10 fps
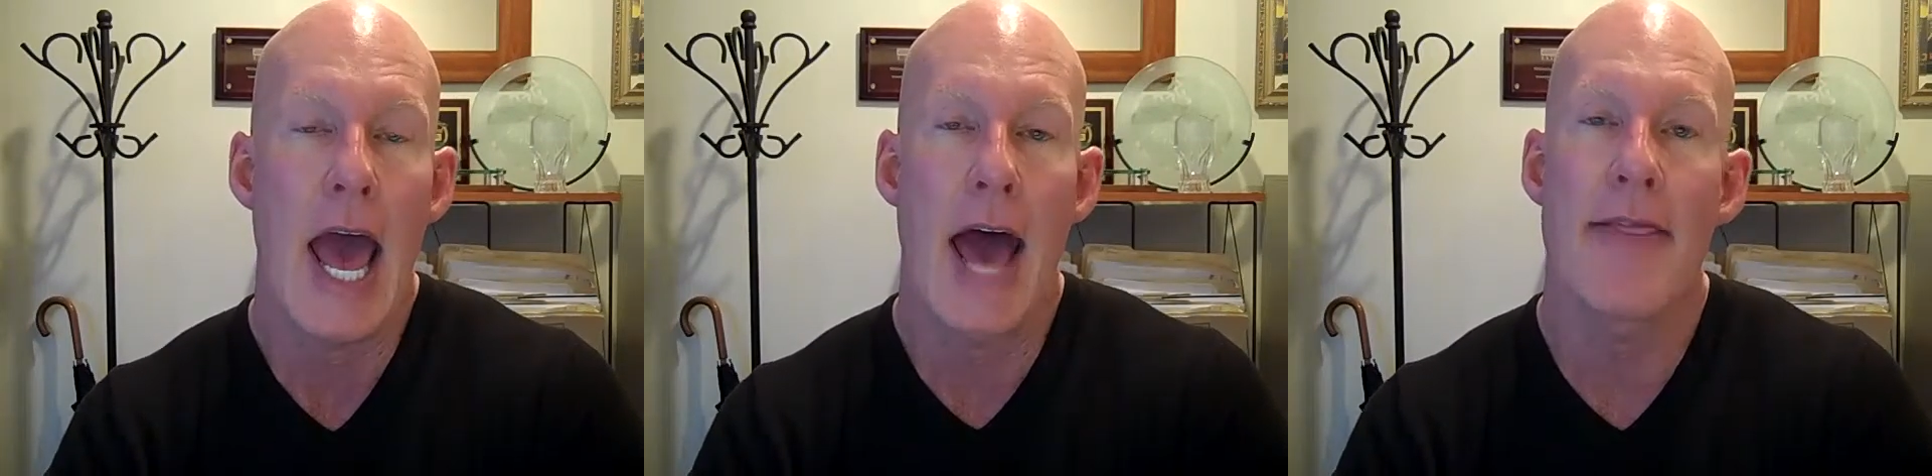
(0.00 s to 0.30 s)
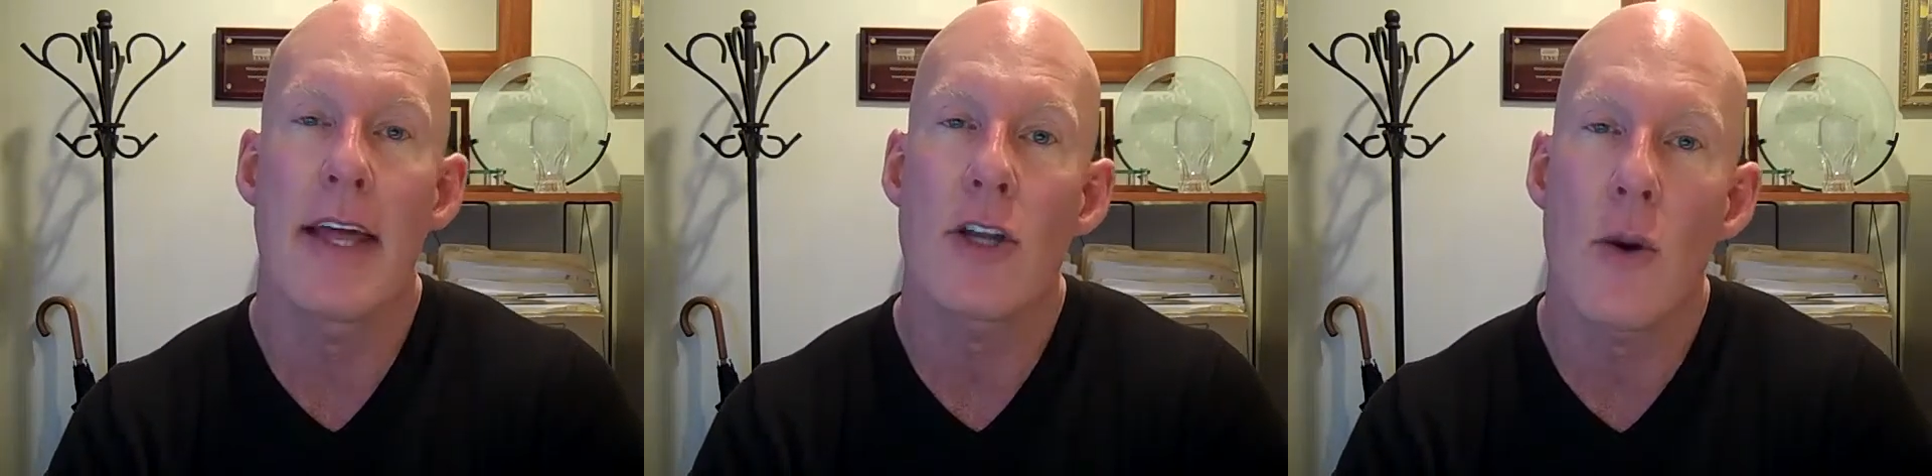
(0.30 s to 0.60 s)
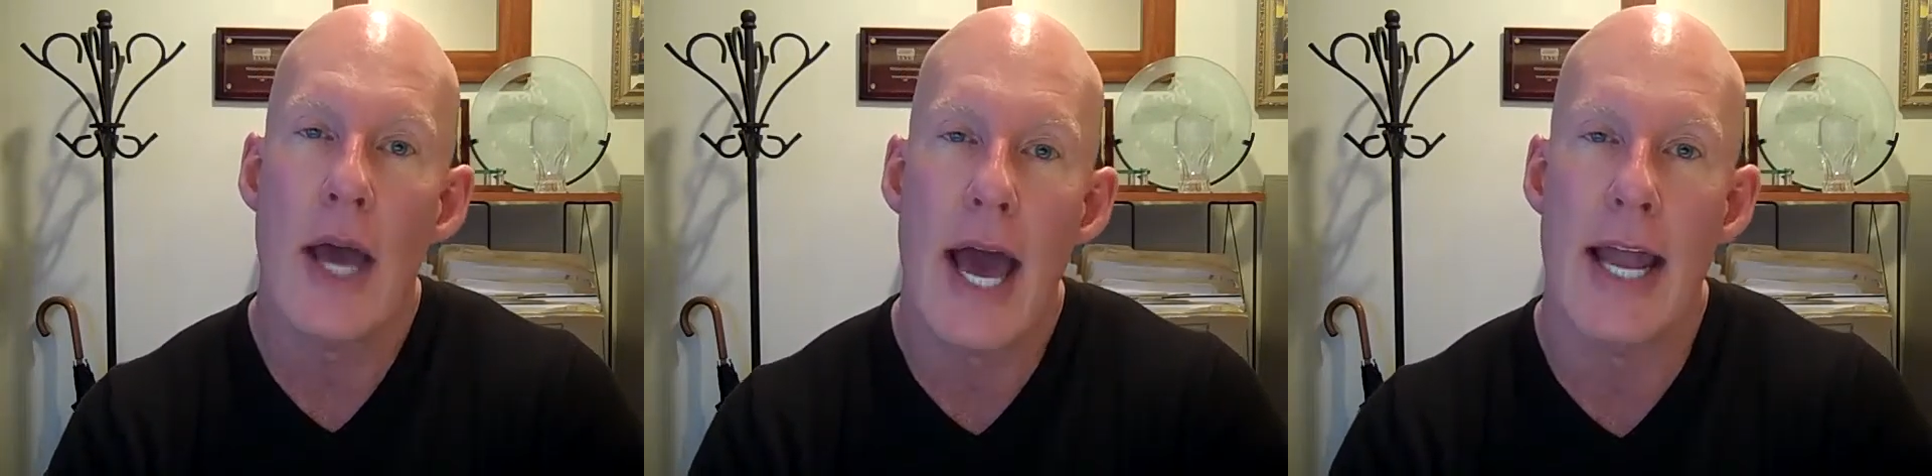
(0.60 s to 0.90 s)
And then
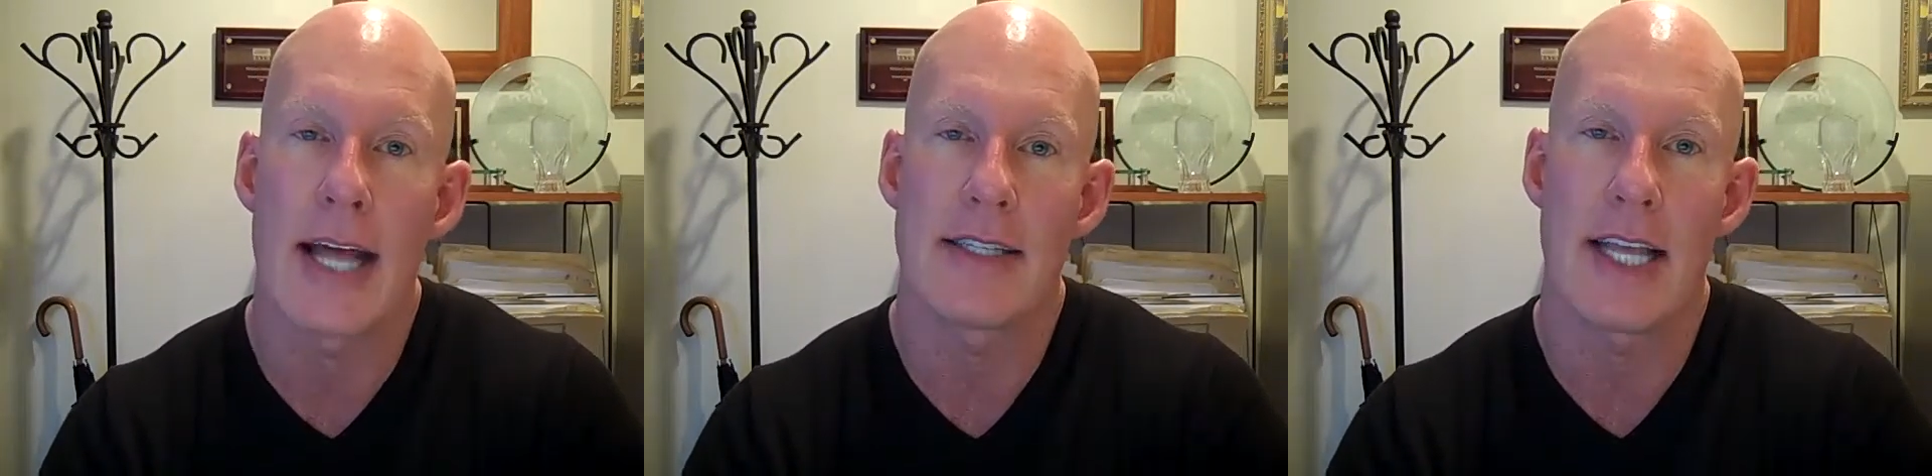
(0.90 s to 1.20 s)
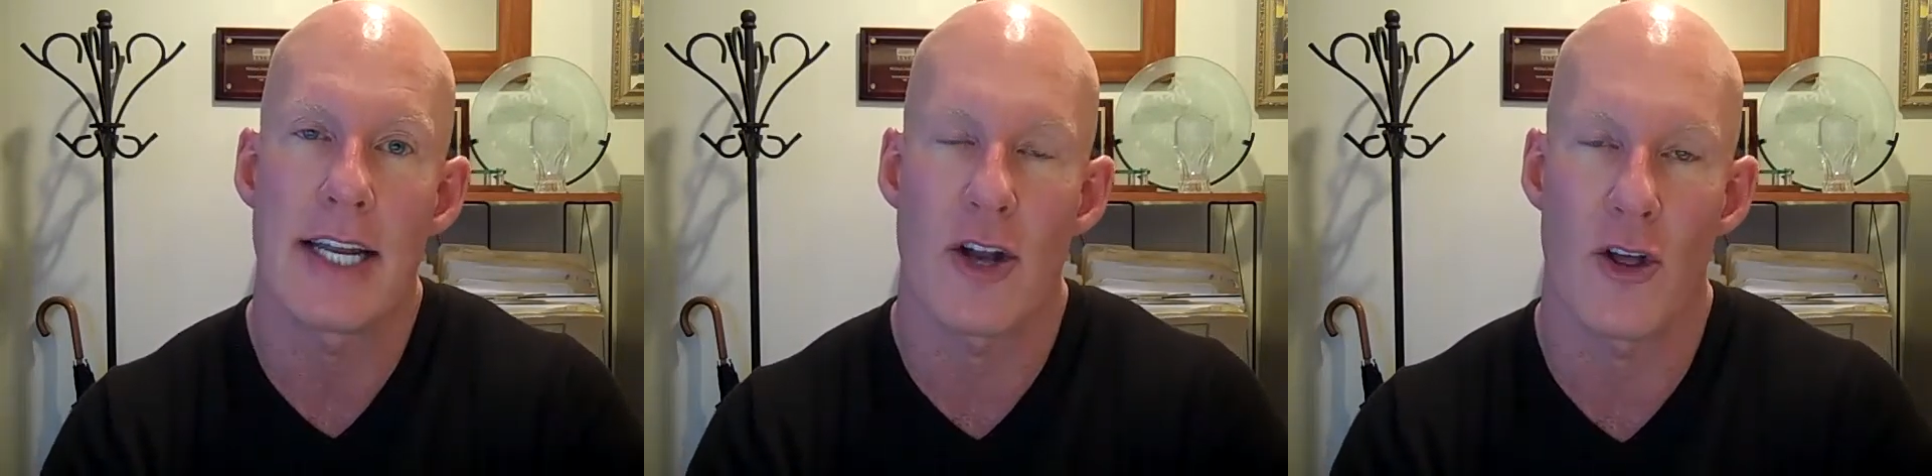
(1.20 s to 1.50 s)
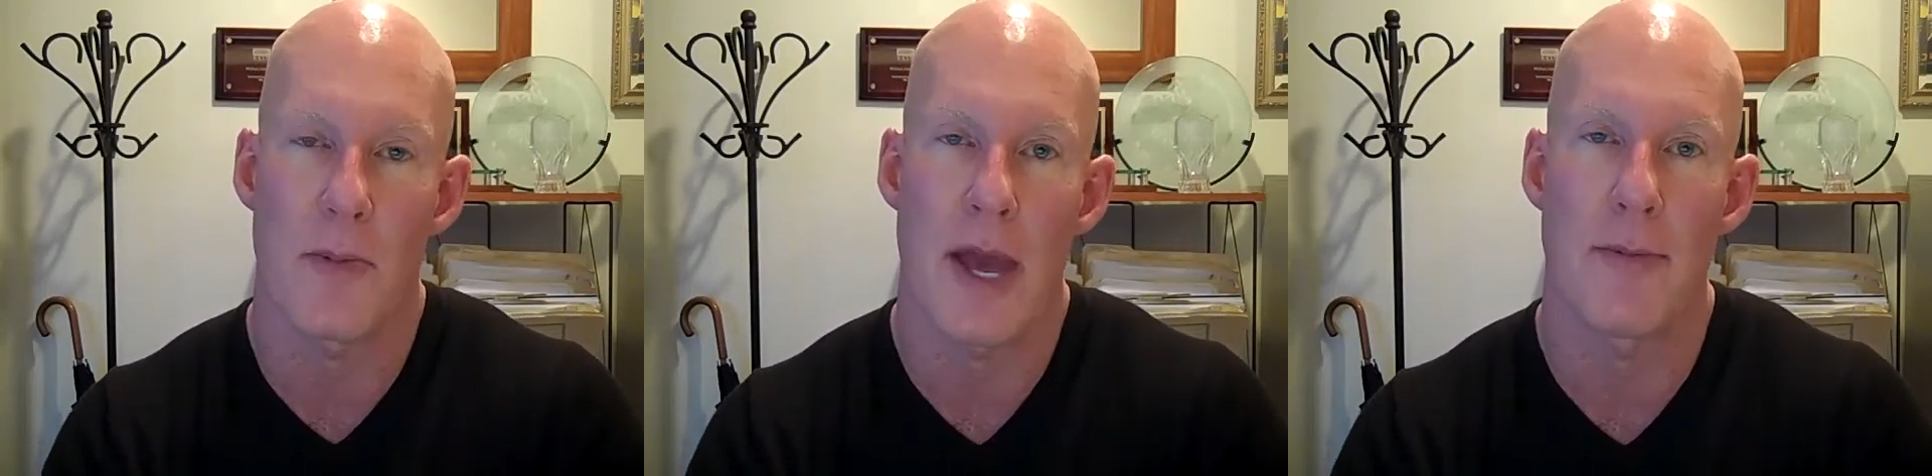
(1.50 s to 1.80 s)
go ahead and send in
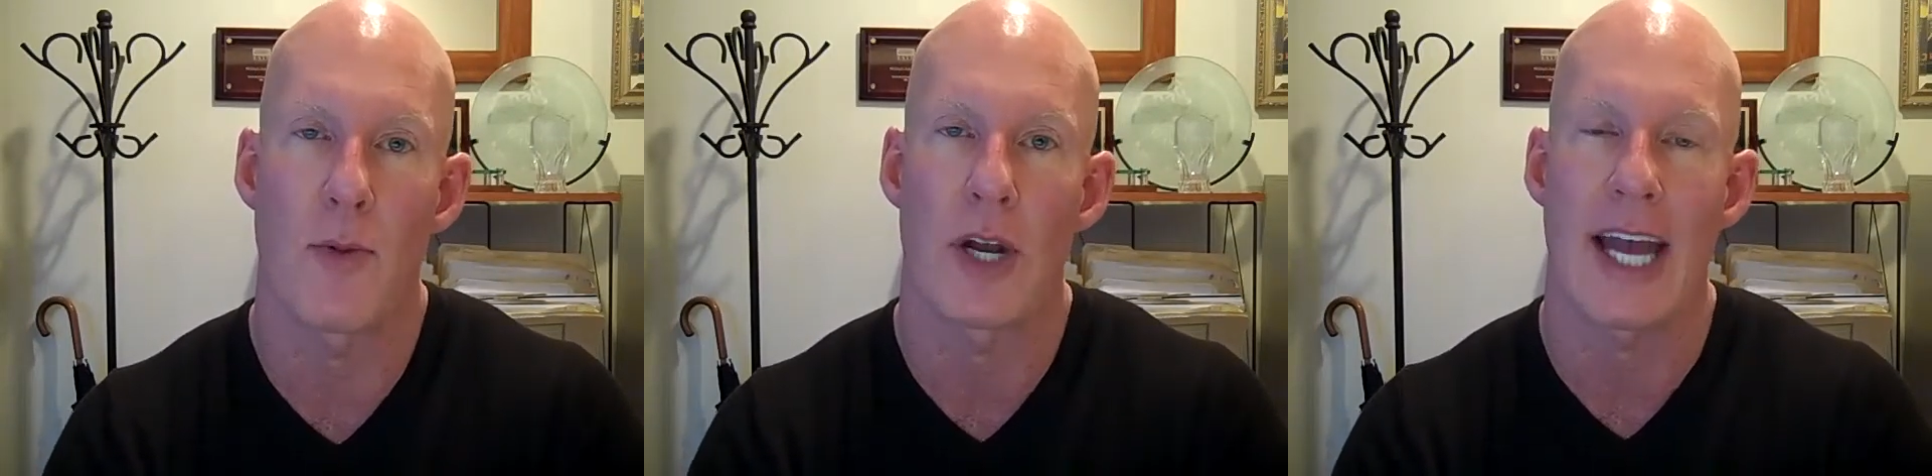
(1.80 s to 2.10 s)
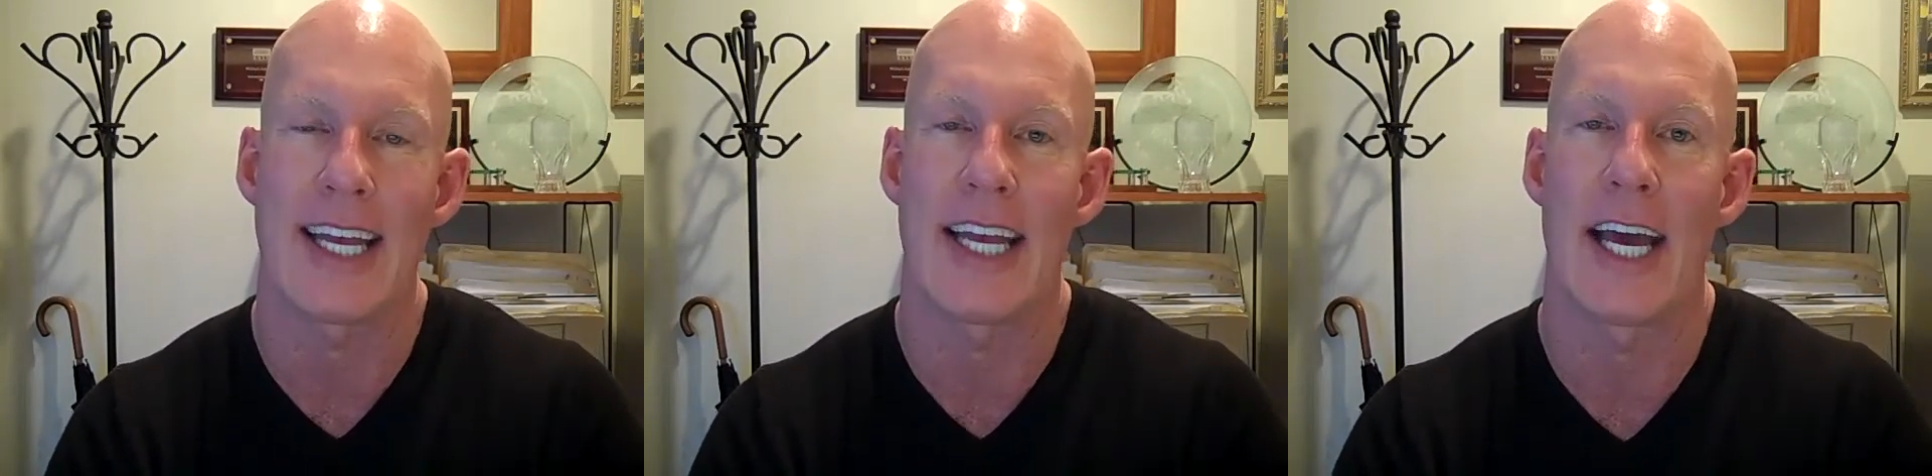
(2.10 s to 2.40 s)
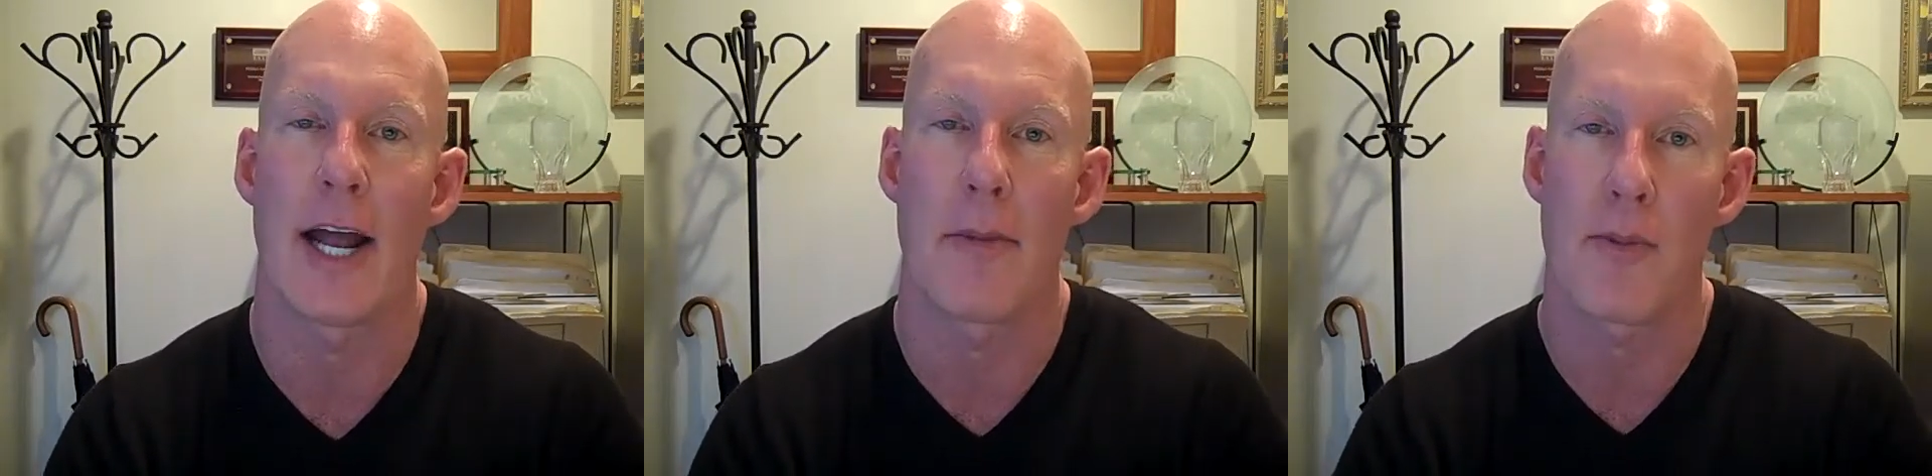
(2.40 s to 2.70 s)
all your paperwork and
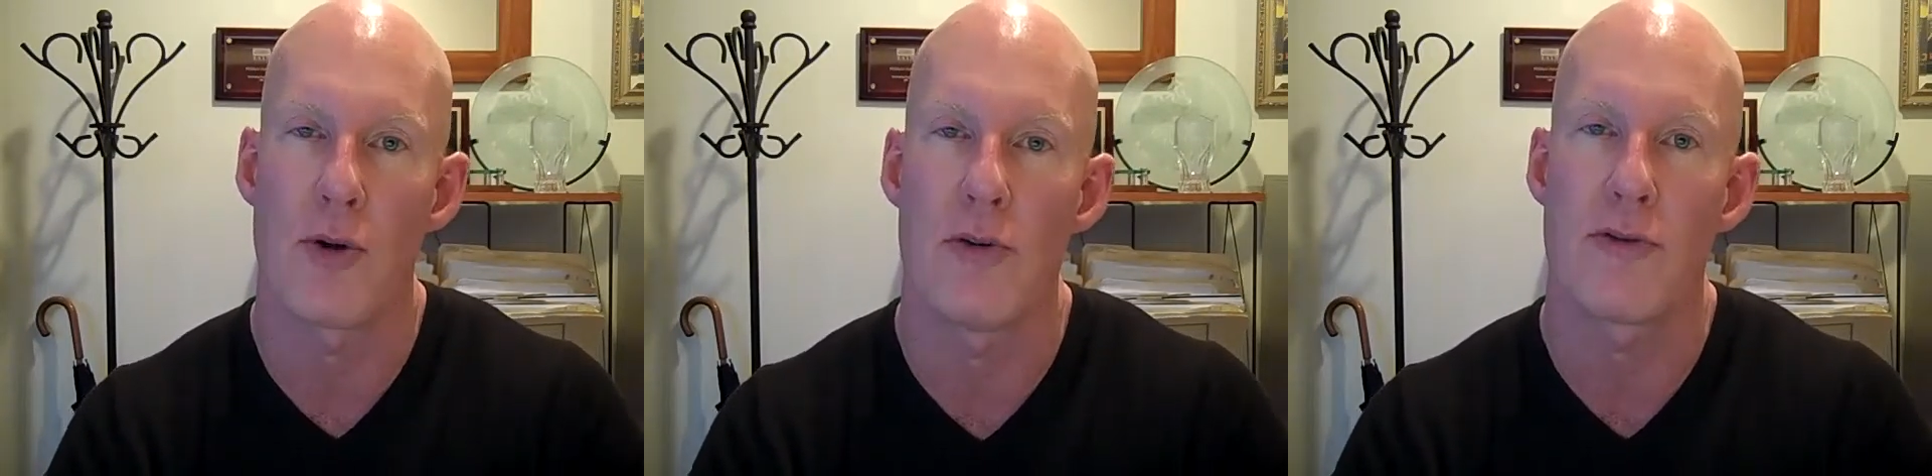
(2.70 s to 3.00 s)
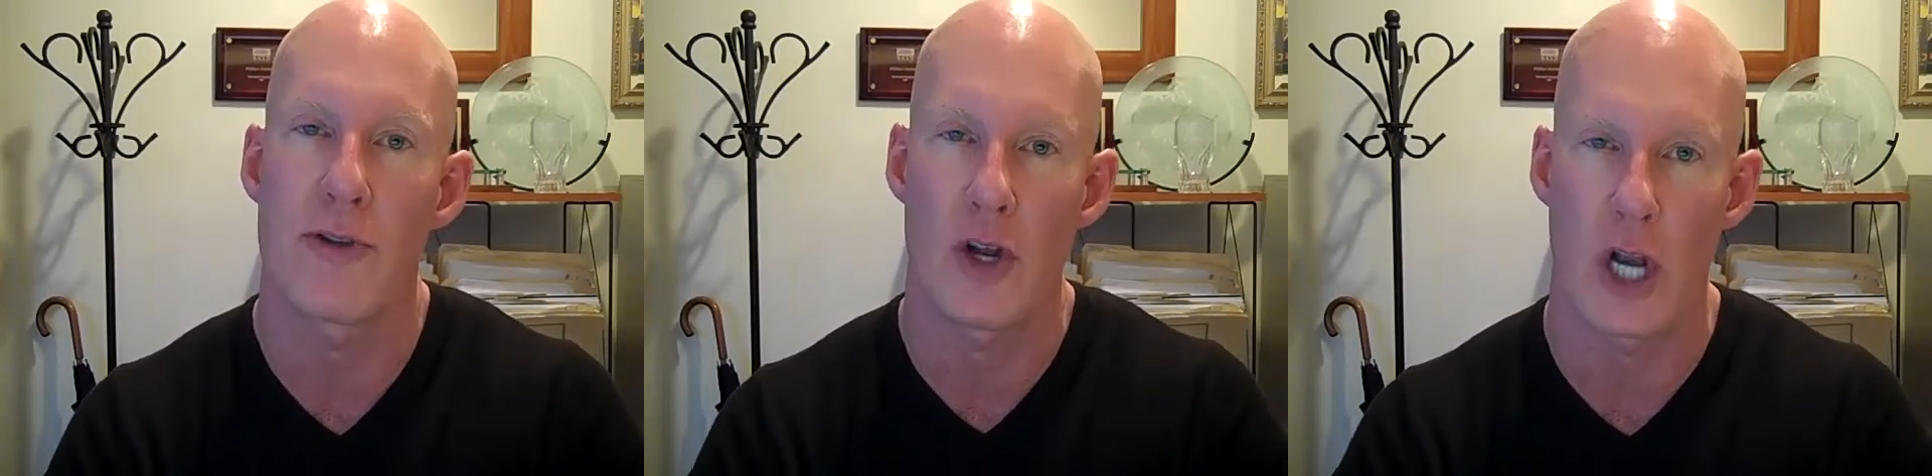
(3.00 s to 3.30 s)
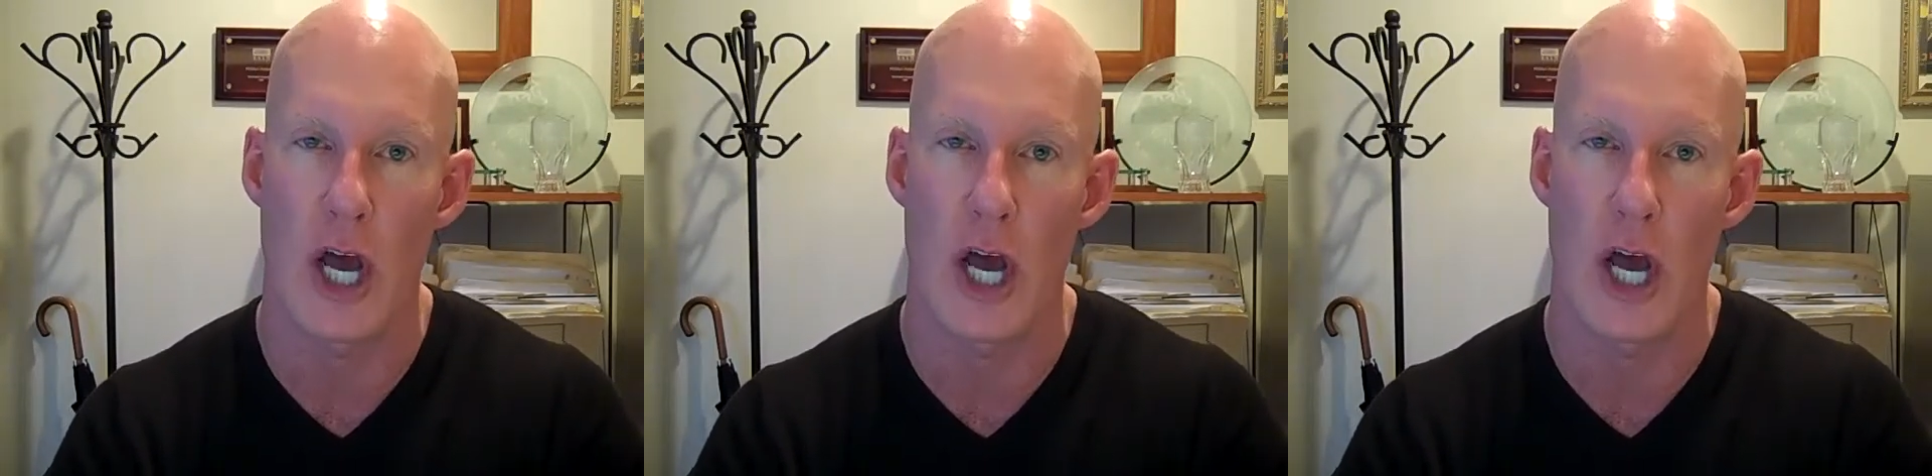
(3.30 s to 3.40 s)
get approved for your